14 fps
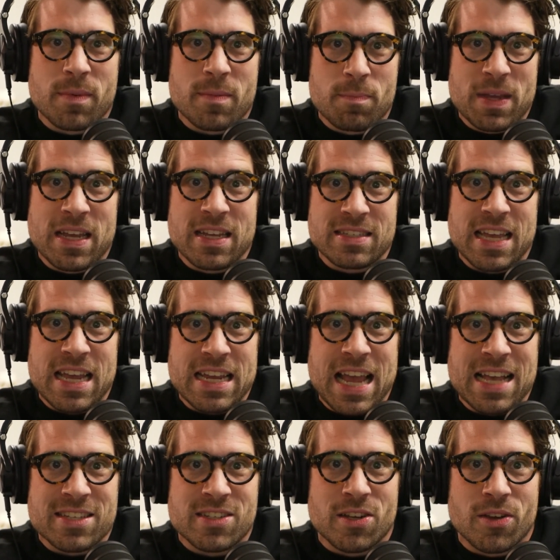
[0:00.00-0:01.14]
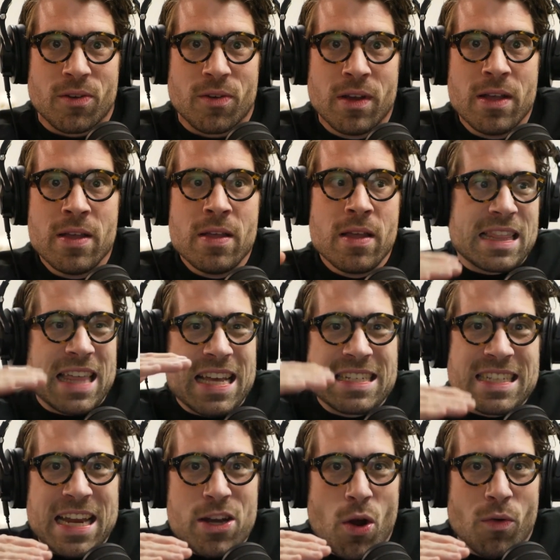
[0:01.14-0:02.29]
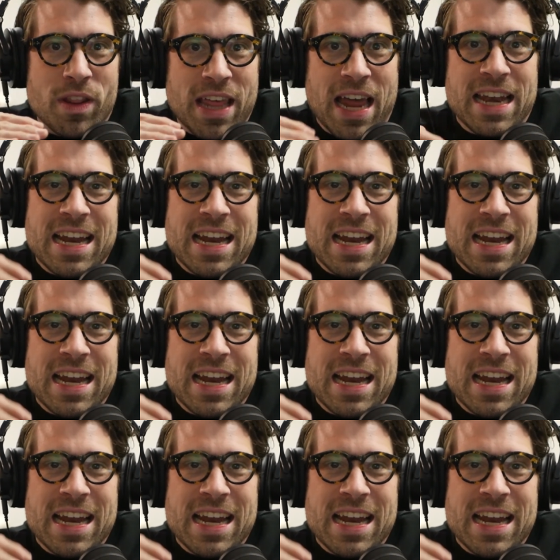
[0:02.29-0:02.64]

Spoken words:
be saying yes to, they say no to that.